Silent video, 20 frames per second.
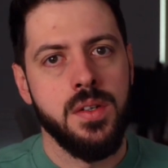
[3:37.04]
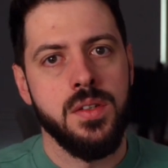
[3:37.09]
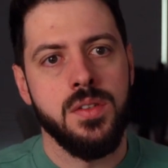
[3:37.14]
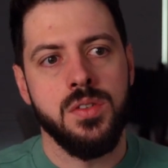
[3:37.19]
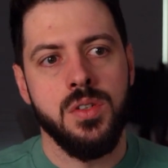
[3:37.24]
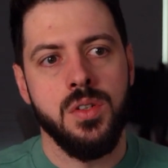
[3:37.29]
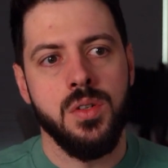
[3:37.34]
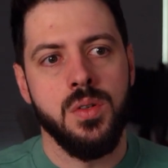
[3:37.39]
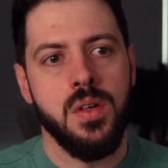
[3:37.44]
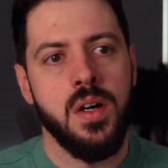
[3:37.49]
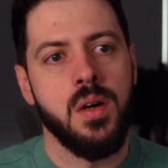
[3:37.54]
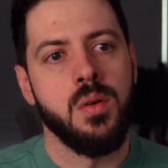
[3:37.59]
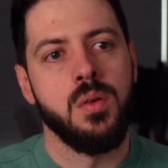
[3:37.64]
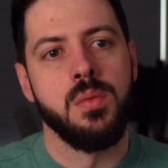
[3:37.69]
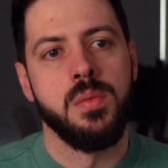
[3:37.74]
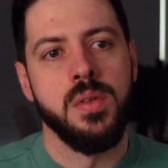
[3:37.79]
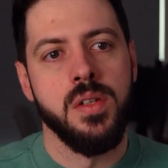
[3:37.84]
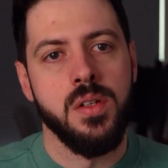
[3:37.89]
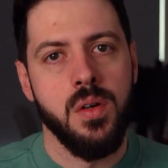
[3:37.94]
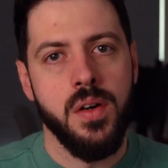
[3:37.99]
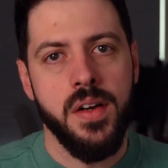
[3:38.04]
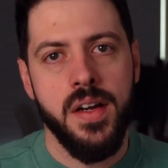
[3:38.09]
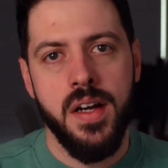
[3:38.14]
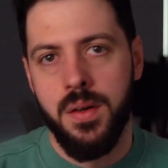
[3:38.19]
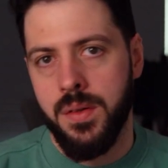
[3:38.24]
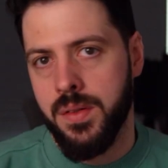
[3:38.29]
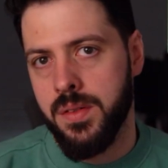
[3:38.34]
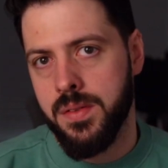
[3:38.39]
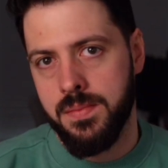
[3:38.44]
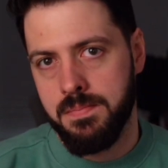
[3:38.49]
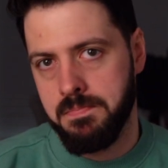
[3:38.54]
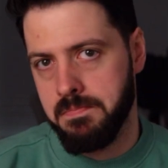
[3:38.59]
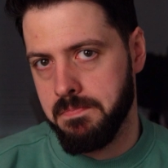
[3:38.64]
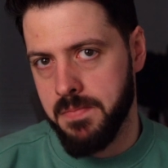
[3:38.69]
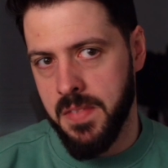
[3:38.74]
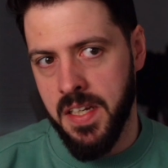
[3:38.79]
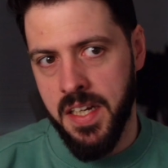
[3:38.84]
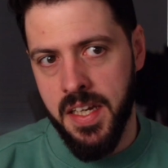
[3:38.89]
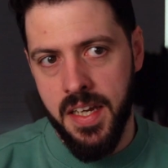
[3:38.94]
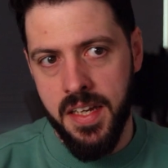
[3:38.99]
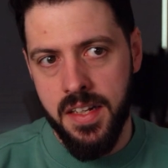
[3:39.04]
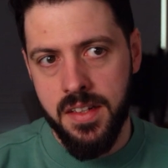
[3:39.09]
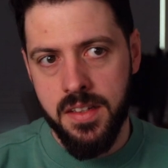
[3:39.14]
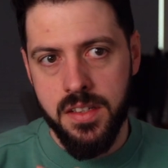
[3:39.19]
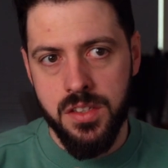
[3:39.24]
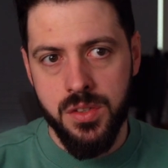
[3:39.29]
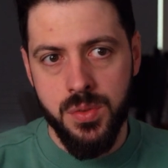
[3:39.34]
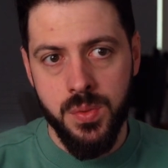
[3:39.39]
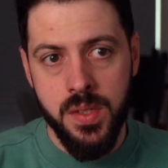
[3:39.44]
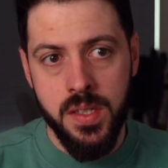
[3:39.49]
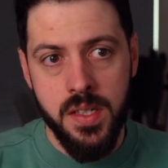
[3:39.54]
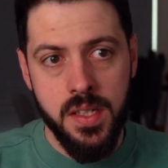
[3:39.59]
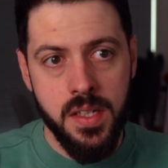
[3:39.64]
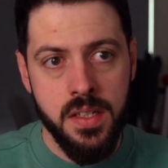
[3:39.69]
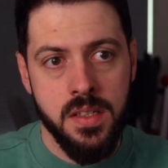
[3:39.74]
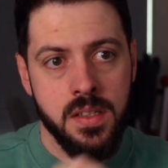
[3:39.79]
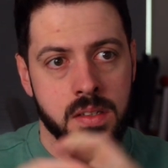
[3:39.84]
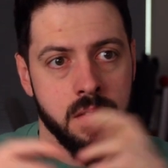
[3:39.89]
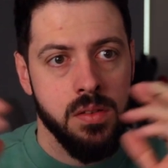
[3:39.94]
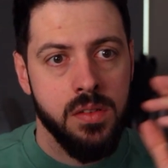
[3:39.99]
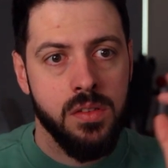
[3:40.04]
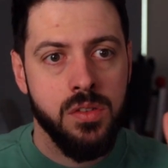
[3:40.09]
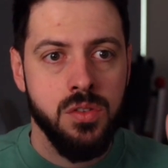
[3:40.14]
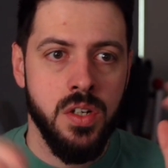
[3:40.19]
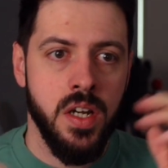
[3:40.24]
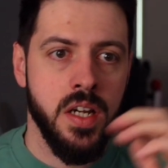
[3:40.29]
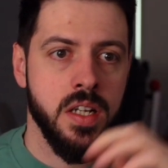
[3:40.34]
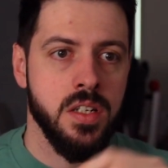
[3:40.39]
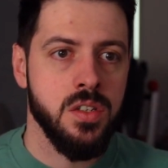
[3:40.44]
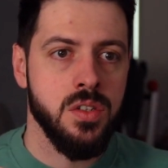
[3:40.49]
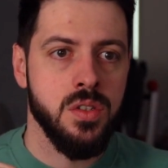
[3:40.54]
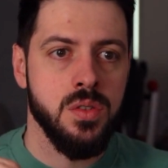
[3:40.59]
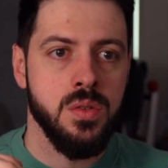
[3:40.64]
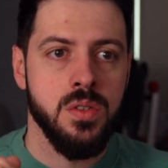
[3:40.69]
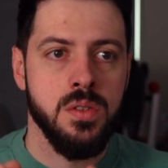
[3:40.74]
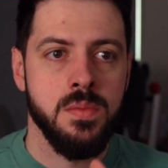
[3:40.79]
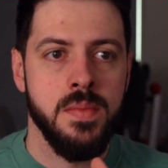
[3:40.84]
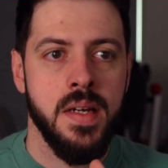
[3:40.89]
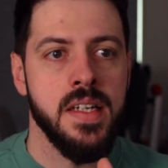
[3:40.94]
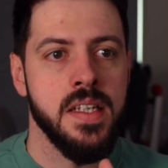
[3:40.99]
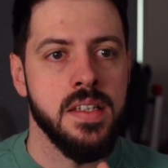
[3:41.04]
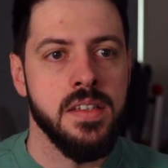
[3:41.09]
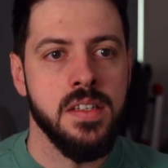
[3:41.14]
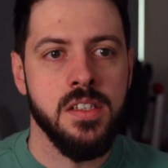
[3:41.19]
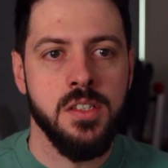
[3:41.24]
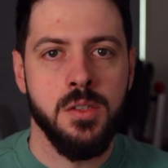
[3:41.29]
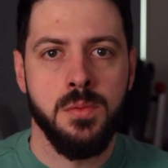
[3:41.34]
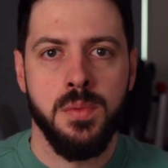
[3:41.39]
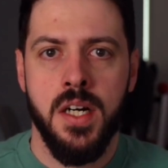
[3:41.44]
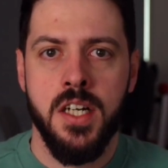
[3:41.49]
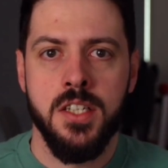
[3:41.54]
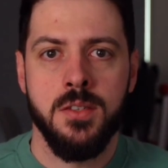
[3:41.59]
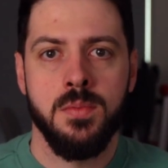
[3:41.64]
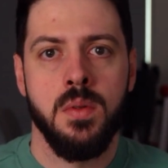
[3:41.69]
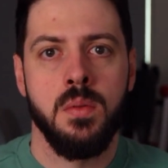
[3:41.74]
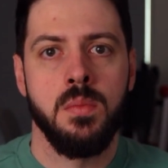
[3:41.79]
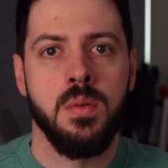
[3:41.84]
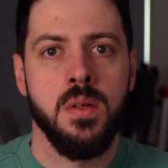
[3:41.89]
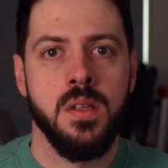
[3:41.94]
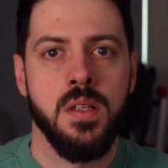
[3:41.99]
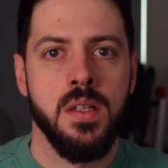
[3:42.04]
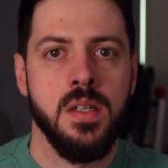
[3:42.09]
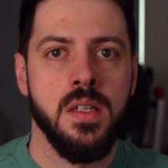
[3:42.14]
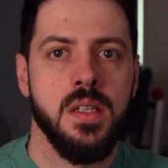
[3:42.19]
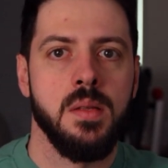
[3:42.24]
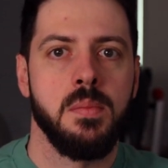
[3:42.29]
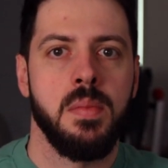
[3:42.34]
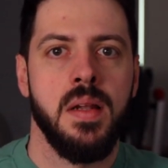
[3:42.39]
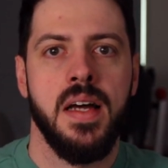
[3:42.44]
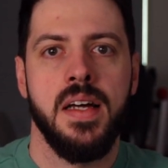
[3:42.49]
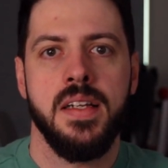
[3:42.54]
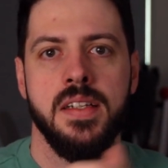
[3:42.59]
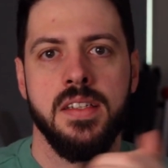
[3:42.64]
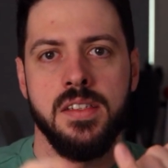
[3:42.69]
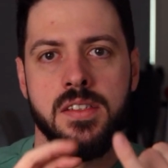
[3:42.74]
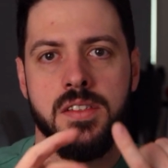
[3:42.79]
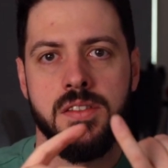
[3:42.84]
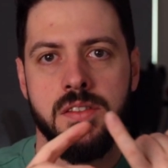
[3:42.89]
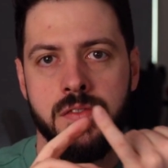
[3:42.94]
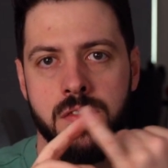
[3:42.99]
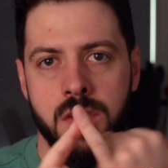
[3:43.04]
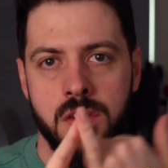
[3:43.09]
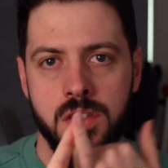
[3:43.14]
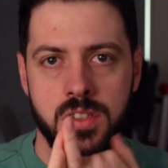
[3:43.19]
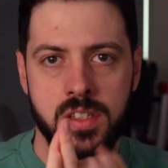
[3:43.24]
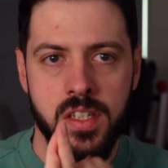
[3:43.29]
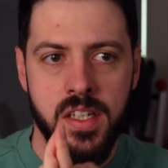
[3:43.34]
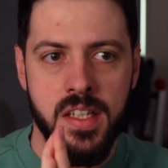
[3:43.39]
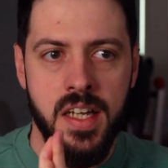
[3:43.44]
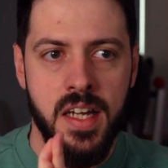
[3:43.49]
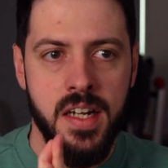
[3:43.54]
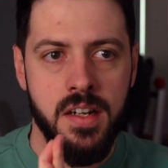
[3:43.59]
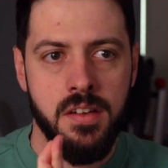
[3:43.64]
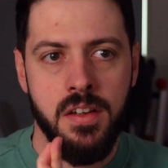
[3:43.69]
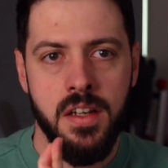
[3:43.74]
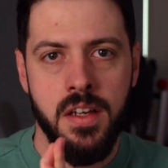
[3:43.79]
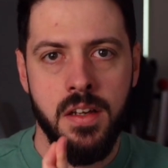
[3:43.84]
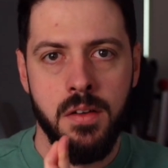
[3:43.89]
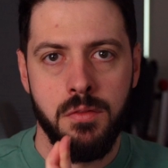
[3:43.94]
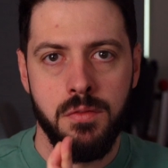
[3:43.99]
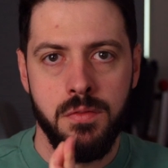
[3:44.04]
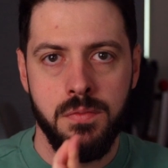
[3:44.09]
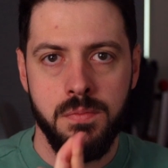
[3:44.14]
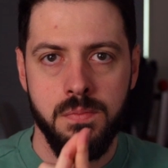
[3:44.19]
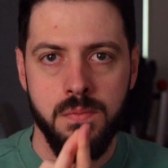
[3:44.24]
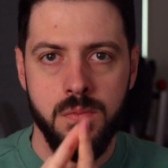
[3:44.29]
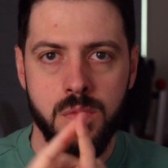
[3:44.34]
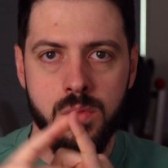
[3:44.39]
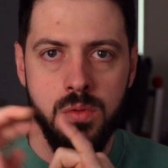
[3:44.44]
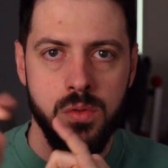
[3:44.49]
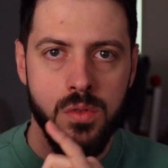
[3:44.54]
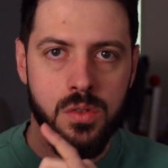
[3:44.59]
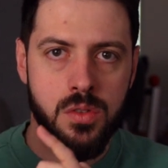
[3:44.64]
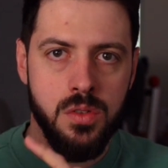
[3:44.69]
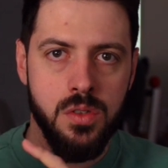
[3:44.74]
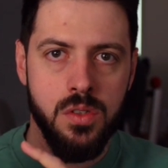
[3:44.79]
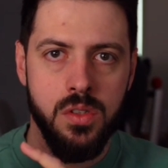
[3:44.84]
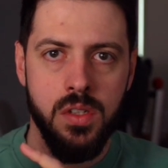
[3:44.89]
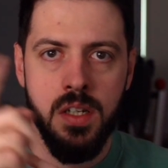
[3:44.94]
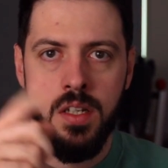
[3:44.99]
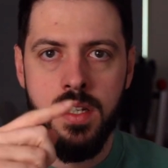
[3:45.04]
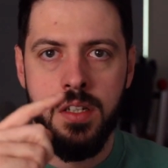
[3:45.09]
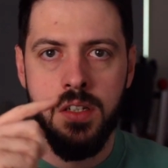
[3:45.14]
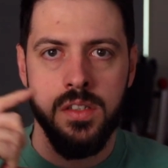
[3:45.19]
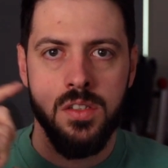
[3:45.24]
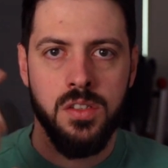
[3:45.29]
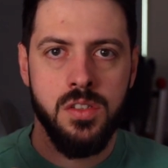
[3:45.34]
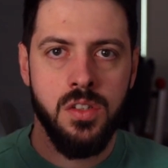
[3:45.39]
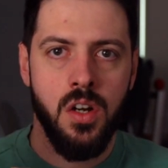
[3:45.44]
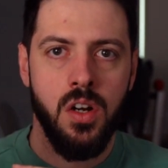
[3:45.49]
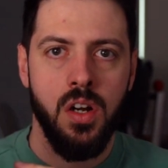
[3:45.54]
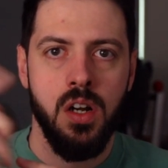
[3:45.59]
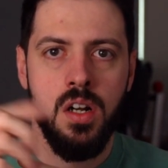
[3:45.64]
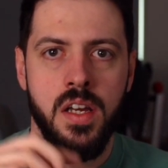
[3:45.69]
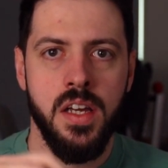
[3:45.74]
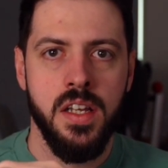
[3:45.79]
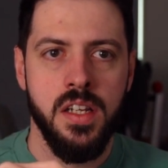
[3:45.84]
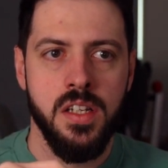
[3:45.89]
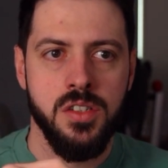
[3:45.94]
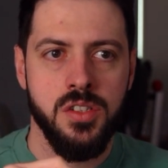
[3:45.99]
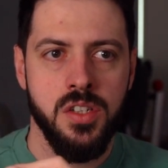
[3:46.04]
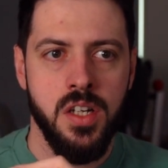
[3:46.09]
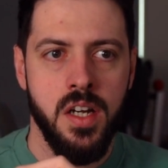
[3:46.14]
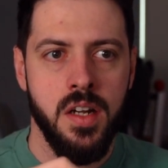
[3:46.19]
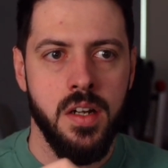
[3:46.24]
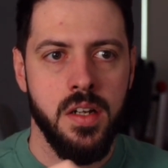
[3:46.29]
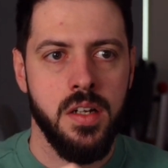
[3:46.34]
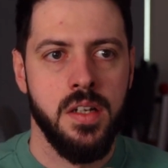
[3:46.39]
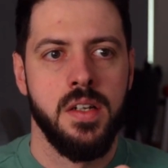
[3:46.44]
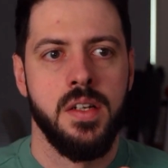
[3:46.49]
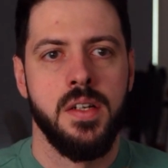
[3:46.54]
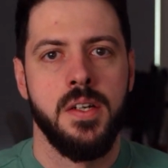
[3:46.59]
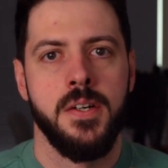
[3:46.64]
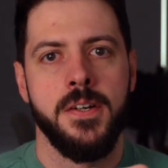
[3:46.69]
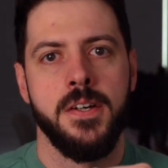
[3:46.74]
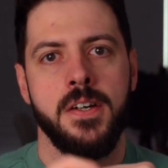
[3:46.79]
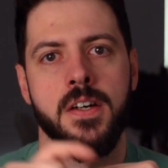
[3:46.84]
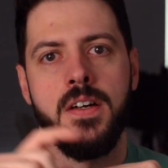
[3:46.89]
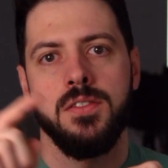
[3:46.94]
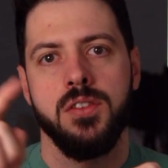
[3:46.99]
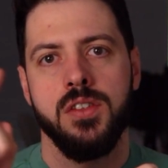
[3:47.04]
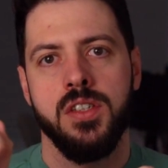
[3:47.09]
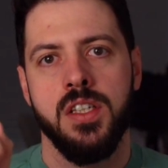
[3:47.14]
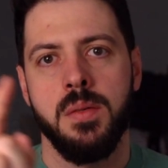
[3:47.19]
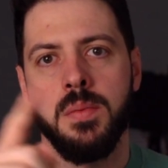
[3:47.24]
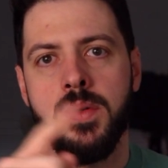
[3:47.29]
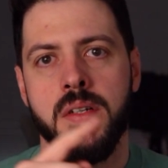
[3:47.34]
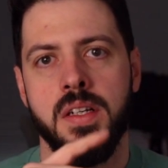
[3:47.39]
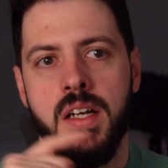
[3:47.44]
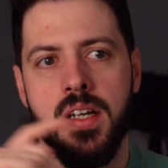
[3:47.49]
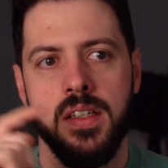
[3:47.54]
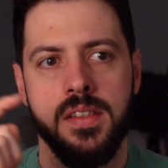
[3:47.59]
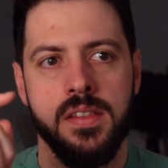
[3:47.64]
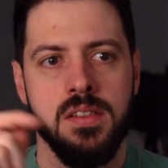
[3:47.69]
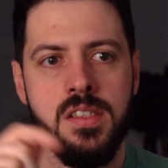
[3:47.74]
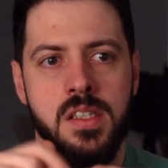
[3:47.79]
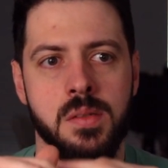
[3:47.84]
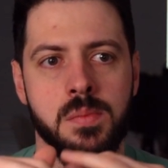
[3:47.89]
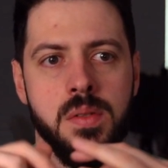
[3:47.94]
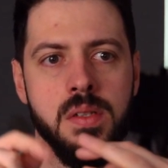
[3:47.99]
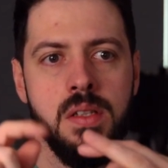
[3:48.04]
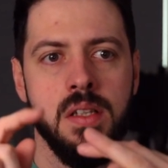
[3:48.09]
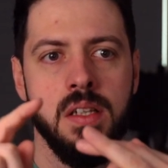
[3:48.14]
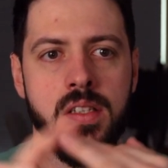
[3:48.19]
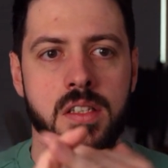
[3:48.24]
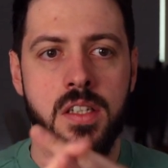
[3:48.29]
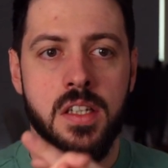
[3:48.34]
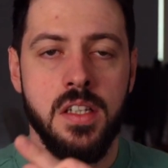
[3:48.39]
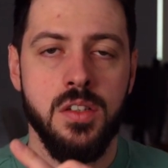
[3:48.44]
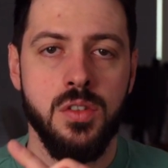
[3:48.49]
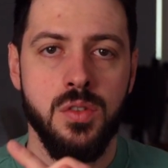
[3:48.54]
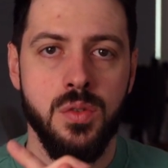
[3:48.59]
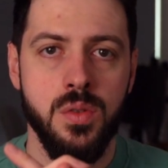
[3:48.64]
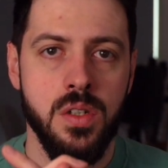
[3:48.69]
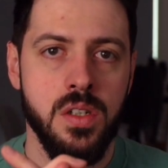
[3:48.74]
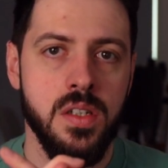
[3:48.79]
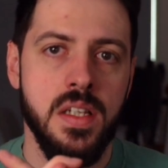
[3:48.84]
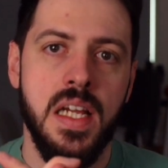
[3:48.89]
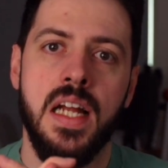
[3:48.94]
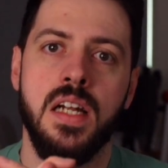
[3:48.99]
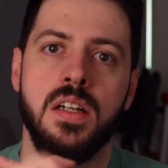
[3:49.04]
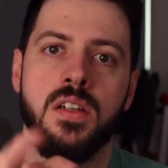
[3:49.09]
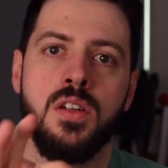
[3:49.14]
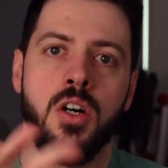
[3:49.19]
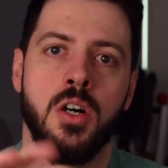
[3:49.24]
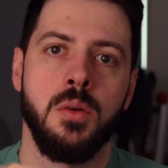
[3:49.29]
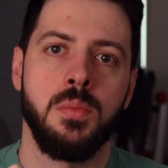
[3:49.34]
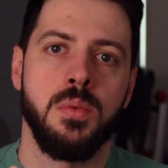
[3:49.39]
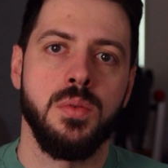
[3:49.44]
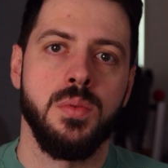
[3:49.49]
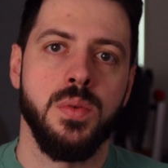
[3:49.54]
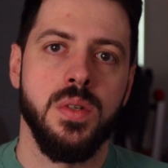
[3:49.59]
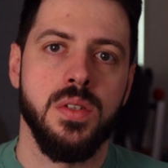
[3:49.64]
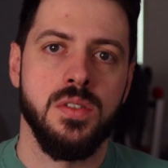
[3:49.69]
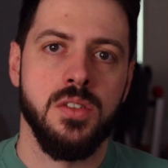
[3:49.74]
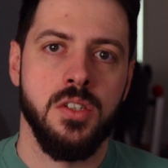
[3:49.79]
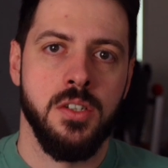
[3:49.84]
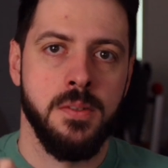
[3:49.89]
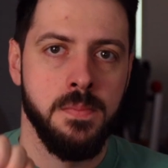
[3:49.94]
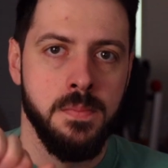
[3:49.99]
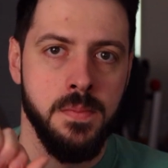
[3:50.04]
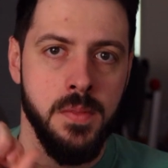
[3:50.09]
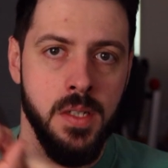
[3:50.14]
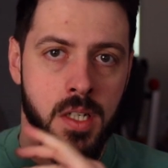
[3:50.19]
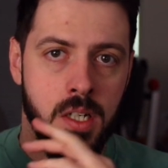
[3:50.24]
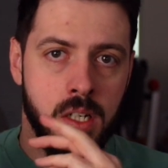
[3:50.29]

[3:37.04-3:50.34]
So I will be going out again this week and trying to do as many of these as possible. But the plan is first that circulating shot, just keeping it nice and simple, and then doing that coupled with some